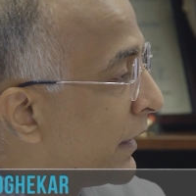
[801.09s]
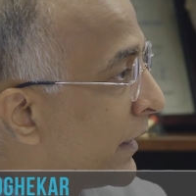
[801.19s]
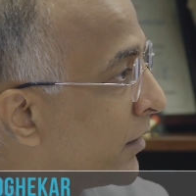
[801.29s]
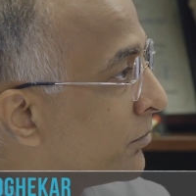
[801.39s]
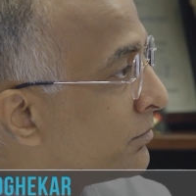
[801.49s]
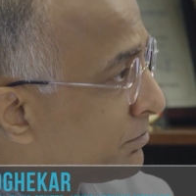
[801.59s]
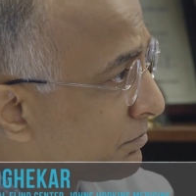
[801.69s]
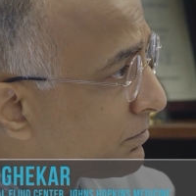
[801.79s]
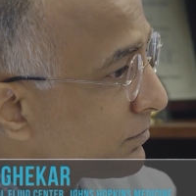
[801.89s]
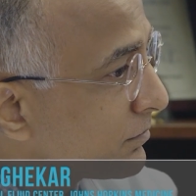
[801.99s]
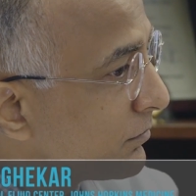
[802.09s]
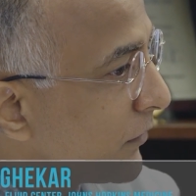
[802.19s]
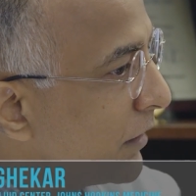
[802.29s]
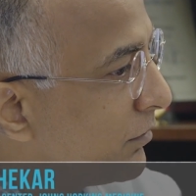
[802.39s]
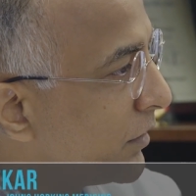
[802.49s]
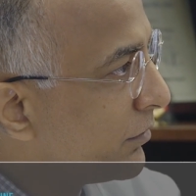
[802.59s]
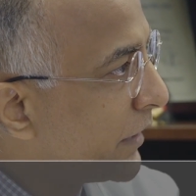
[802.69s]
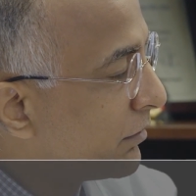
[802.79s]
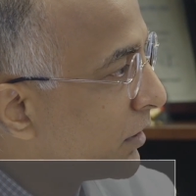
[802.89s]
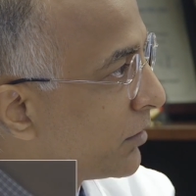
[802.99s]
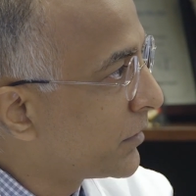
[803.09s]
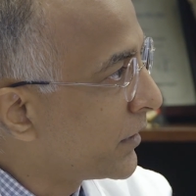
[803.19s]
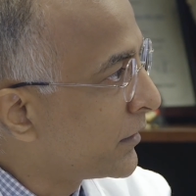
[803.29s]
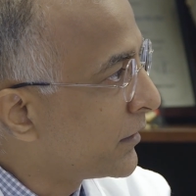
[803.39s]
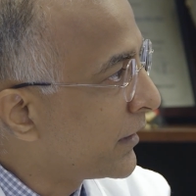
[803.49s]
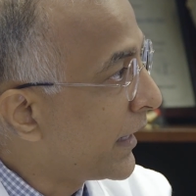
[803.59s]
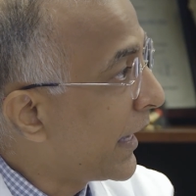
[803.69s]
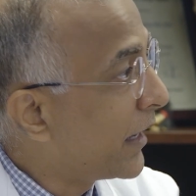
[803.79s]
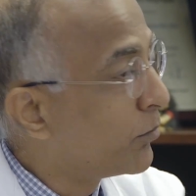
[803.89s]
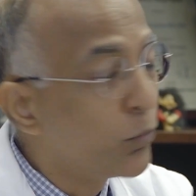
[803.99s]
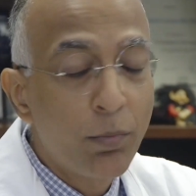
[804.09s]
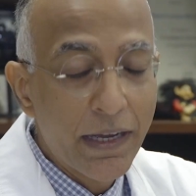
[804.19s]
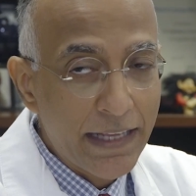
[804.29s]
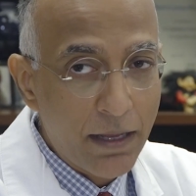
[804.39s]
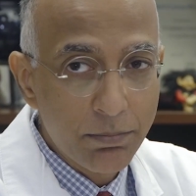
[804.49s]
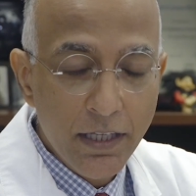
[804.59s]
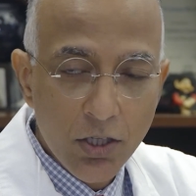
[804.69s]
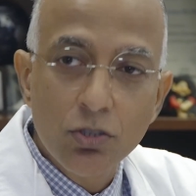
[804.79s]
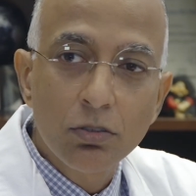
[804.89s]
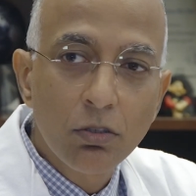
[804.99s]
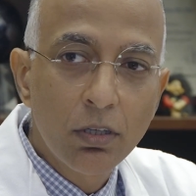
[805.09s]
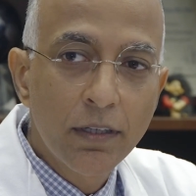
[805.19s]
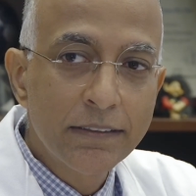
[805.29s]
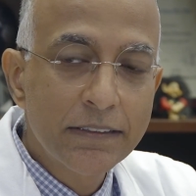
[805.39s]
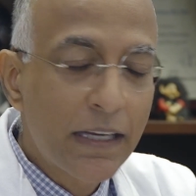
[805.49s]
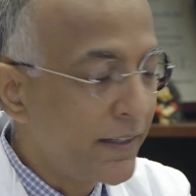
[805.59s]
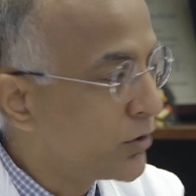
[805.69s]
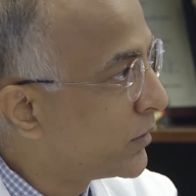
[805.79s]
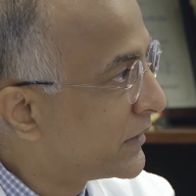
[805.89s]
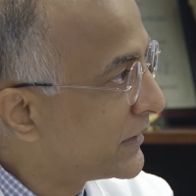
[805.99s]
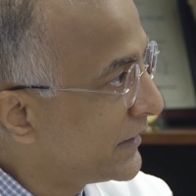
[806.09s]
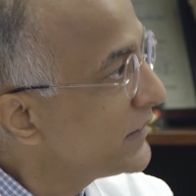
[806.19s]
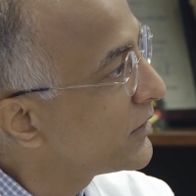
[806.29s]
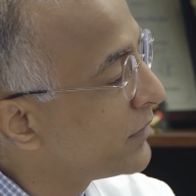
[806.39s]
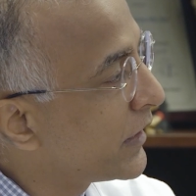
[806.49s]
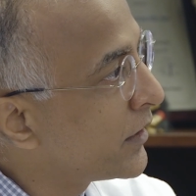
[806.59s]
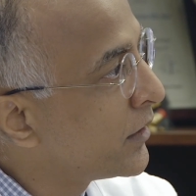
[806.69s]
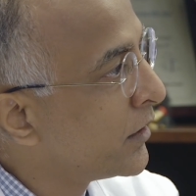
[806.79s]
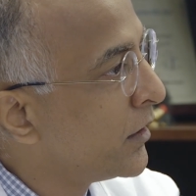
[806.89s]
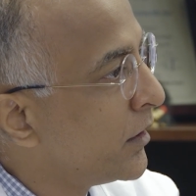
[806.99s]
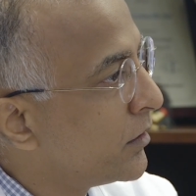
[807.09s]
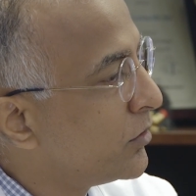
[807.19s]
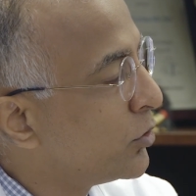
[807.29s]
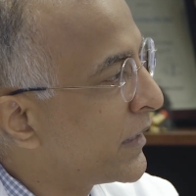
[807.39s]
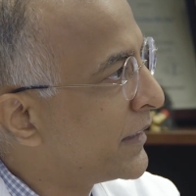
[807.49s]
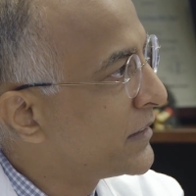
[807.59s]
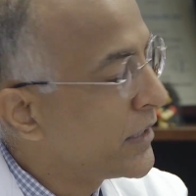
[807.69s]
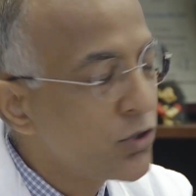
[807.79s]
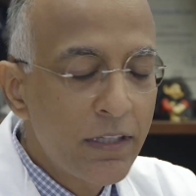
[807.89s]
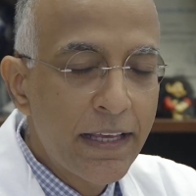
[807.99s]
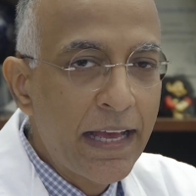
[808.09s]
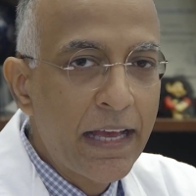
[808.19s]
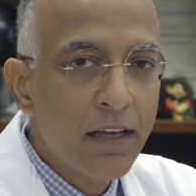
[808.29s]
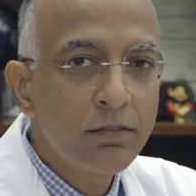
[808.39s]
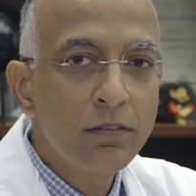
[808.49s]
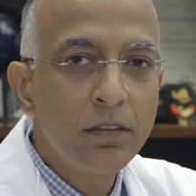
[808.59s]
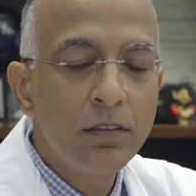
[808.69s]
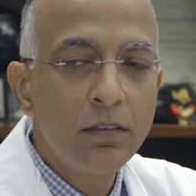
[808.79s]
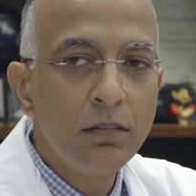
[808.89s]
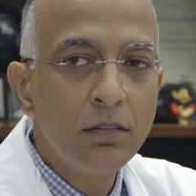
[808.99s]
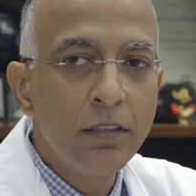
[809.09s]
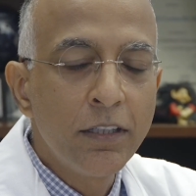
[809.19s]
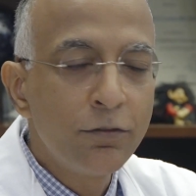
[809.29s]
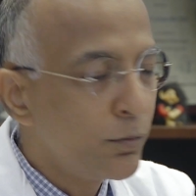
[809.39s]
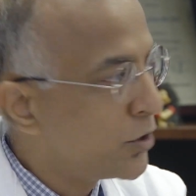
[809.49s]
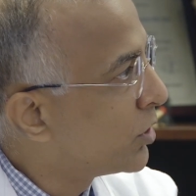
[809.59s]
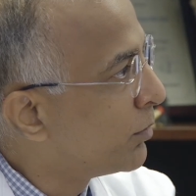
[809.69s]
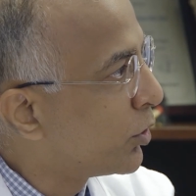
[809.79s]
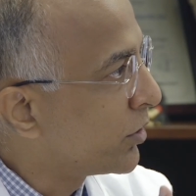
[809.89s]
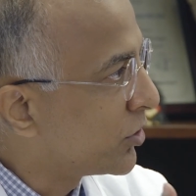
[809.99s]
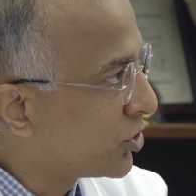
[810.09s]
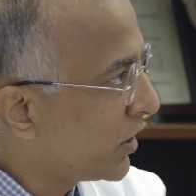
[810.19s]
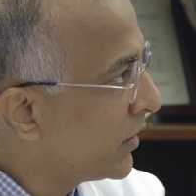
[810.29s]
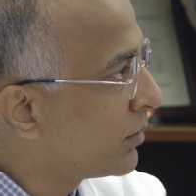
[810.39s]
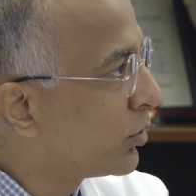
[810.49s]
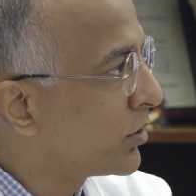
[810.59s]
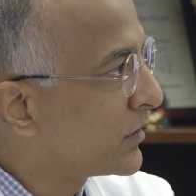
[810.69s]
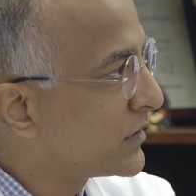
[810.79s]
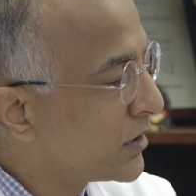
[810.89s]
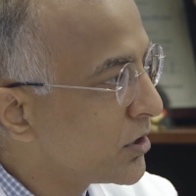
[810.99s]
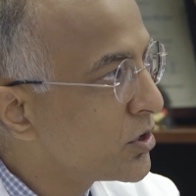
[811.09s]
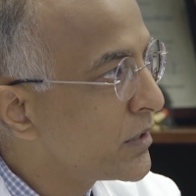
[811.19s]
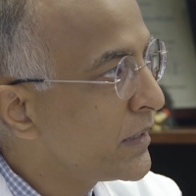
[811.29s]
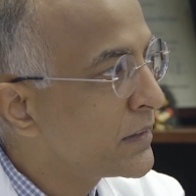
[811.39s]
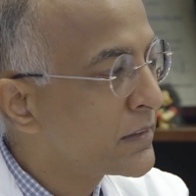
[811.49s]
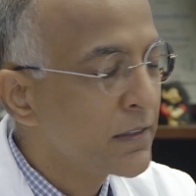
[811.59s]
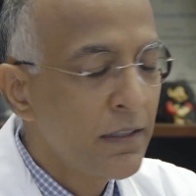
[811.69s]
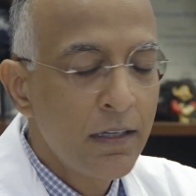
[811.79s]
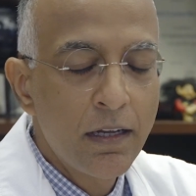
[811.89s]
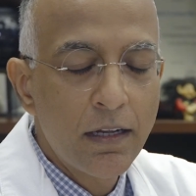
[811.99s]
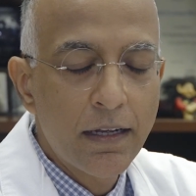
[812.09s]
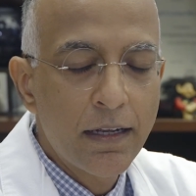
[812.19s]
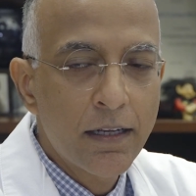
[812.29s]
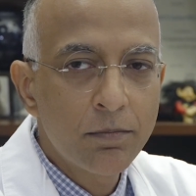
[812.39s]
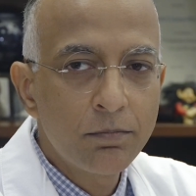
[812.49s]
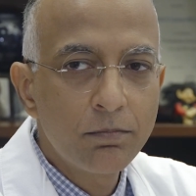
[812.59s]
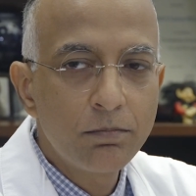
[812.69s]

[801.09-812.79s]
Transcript: um, we've developed an mobile application called as Hydro Assist, where you can essentially have the information about your shunt, about your surgeries um,